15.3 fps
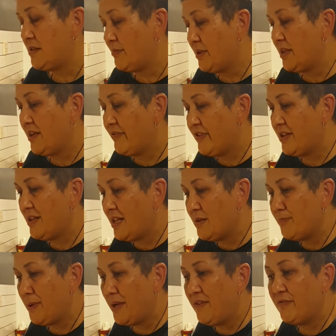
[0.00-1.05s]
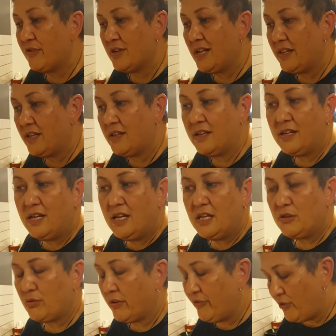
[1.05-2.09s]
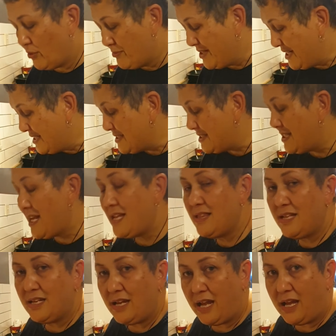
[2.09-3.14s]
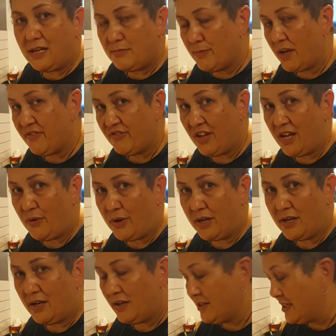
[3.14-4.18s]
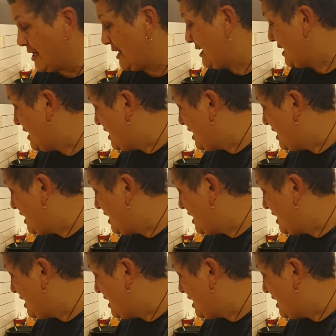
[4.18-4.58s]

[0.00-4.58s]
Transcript: I'm going to give it another beat for another 3 or 4 minutes and then add my flour. Okay,